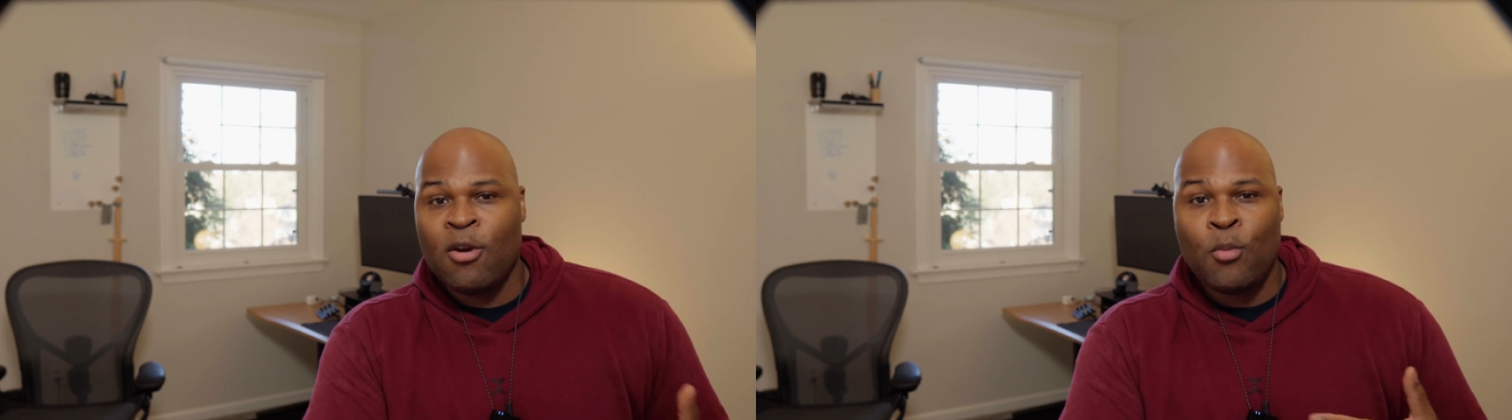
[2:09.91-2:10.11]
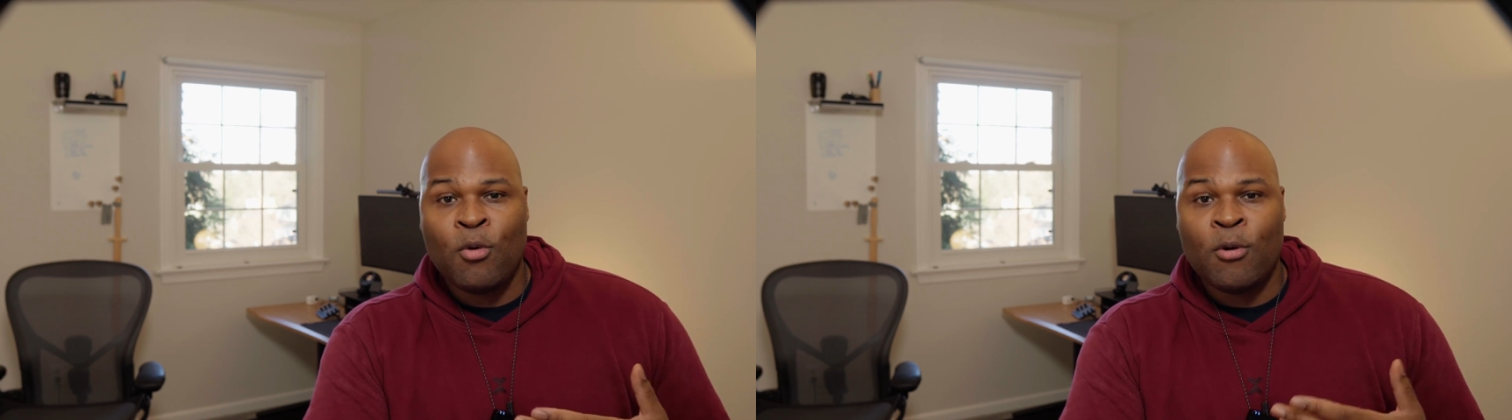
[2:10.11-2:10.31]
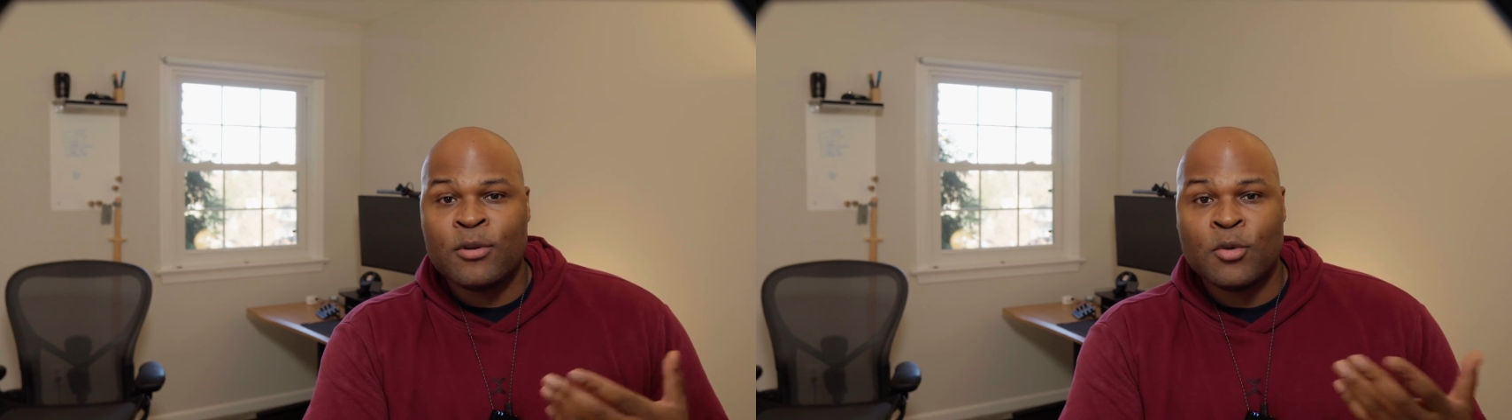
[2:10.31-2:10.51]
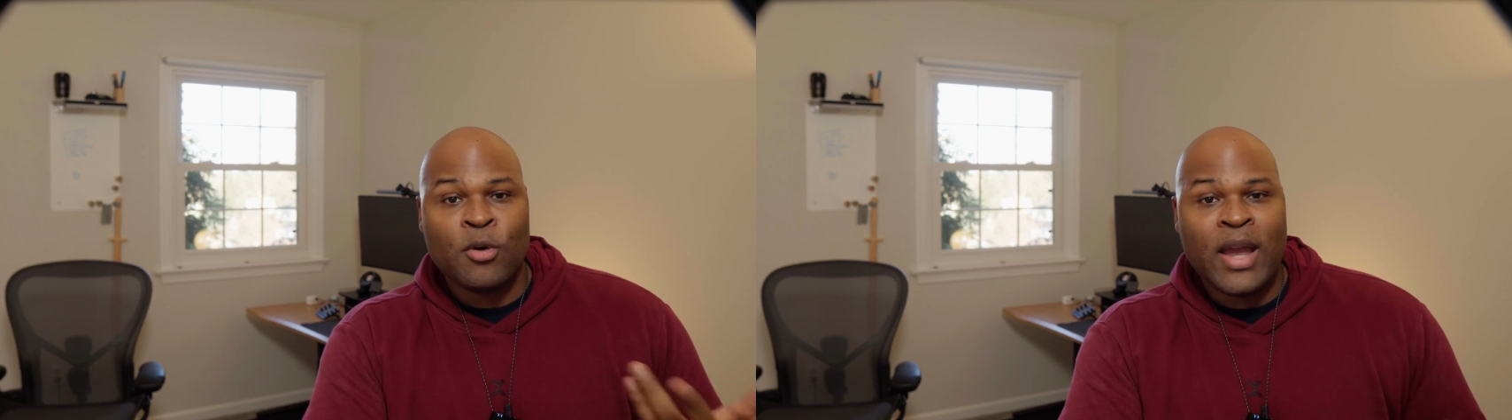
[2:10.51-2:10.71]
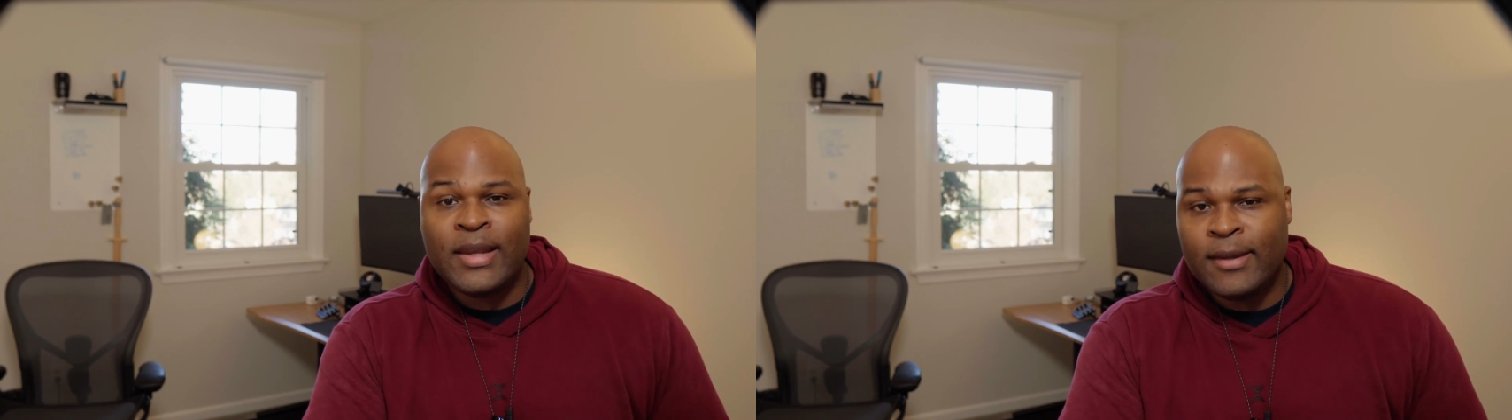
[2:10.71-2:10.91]
airports,
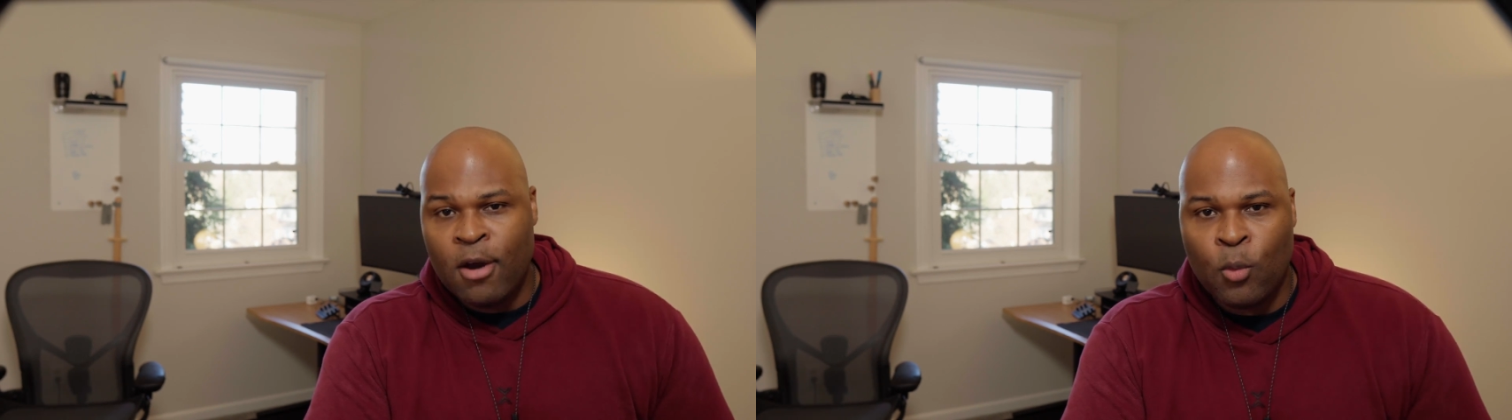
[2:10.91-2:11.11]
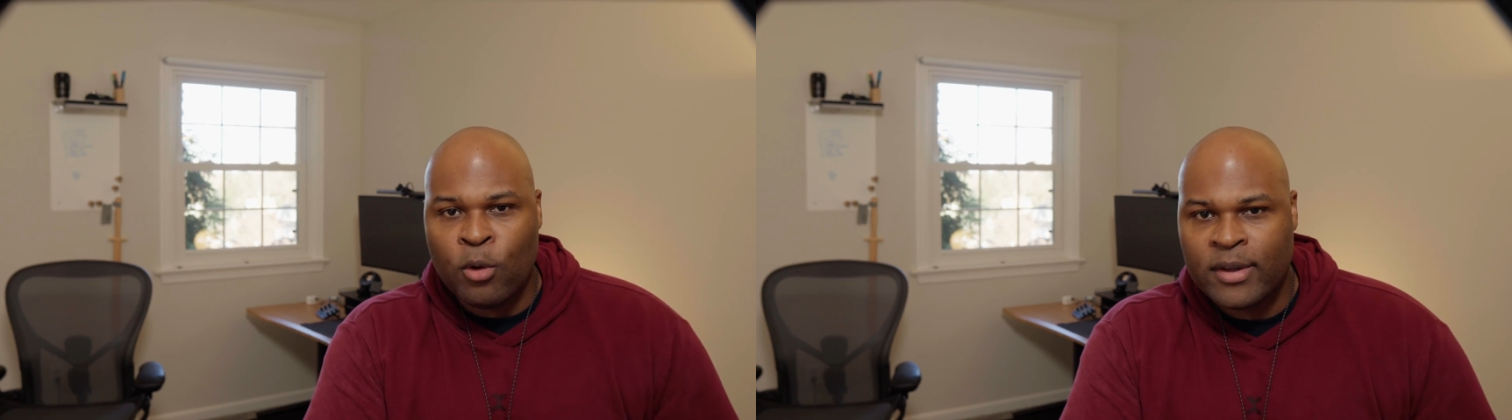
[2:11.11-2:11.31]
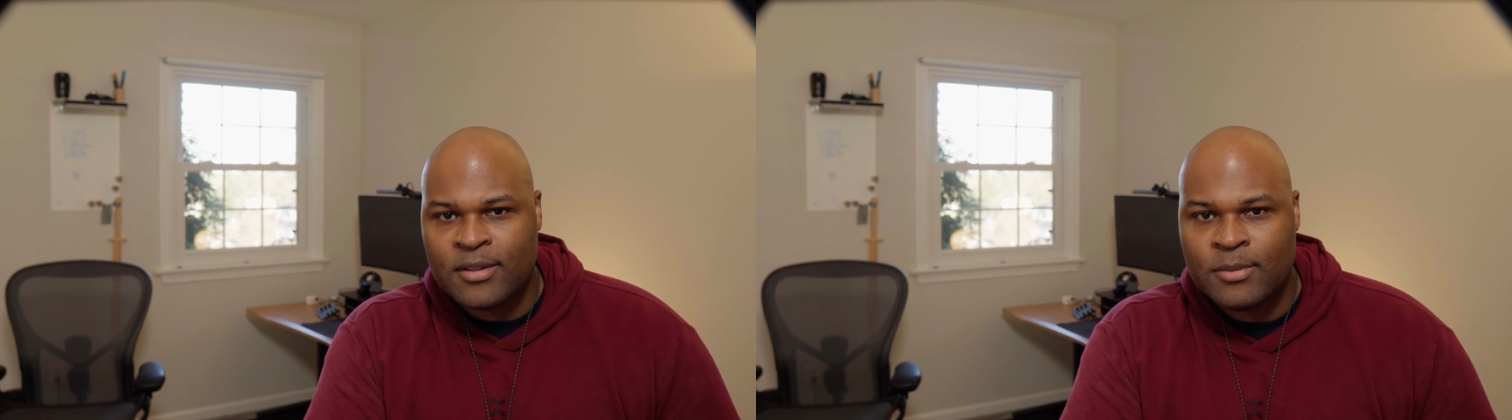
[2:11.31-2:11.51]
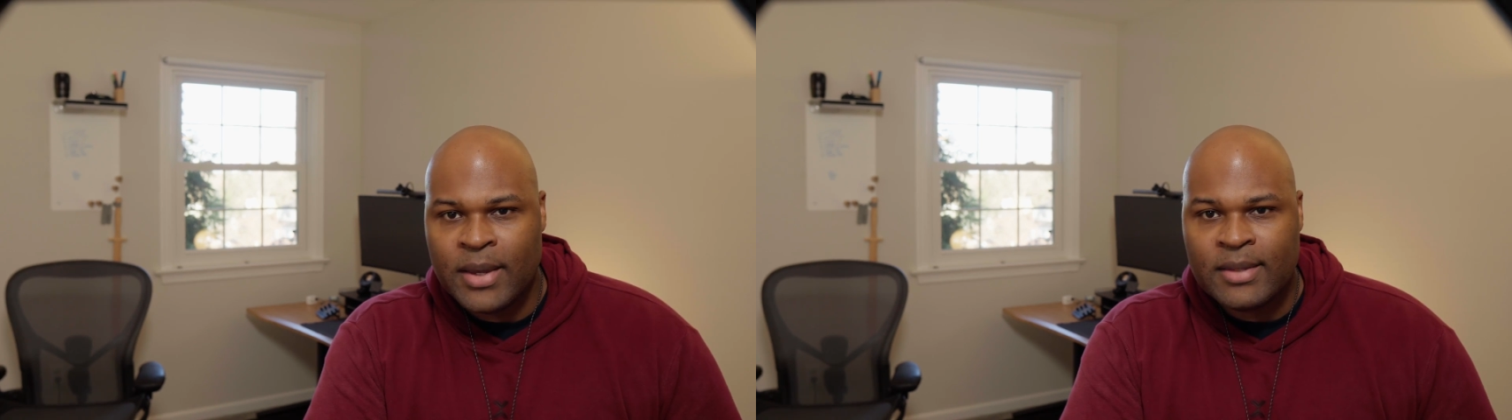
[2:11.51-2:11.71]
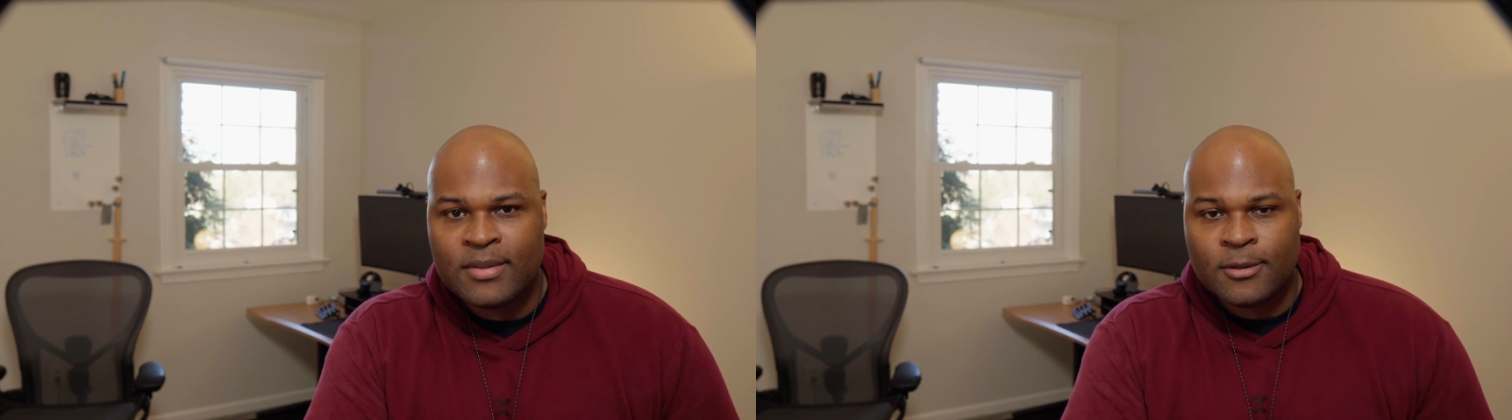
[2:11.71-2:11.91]
or any co-working
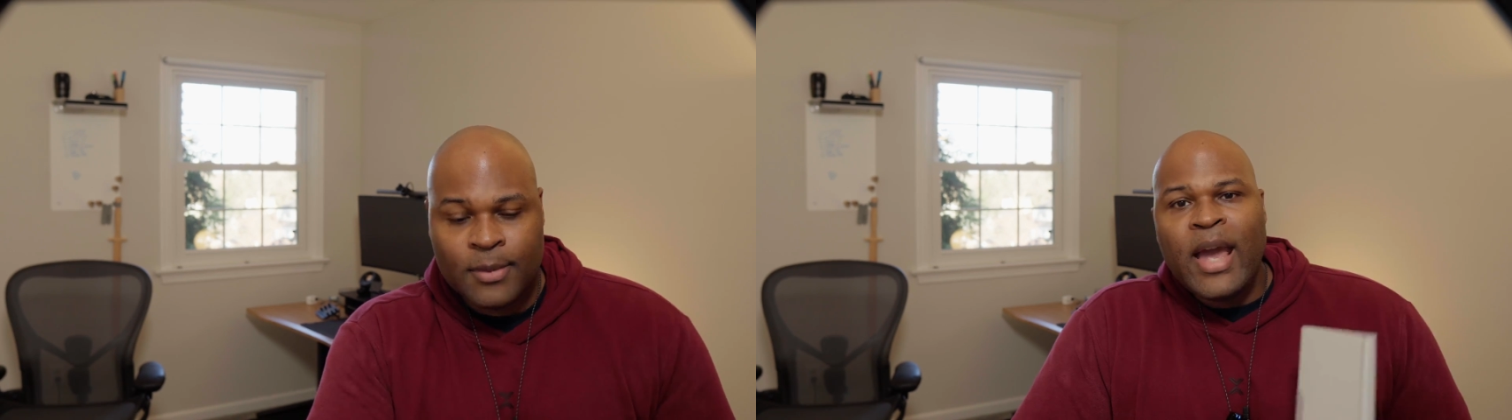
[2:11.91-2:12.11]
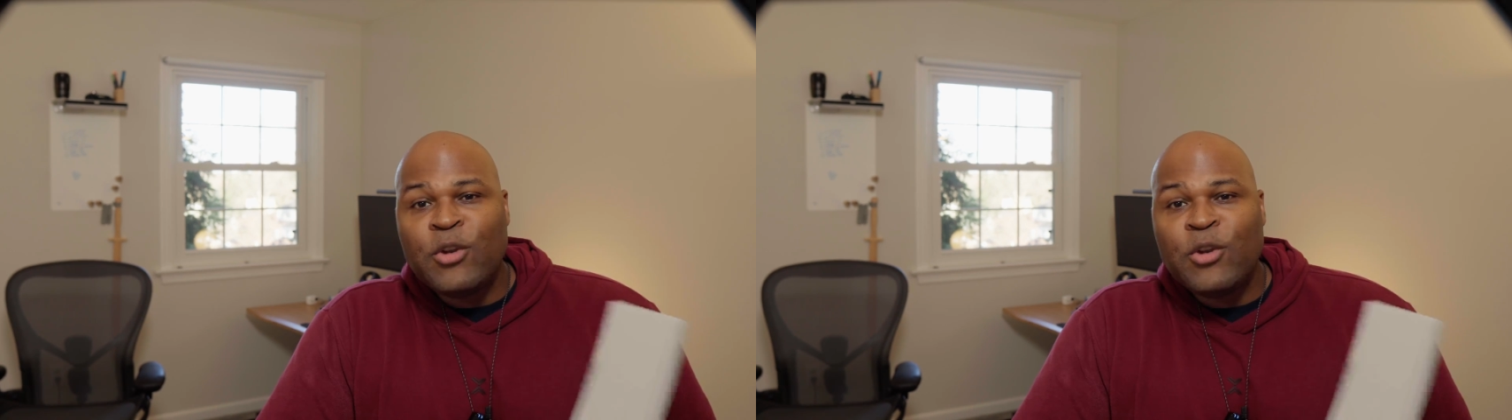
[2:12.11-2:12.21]
spaces.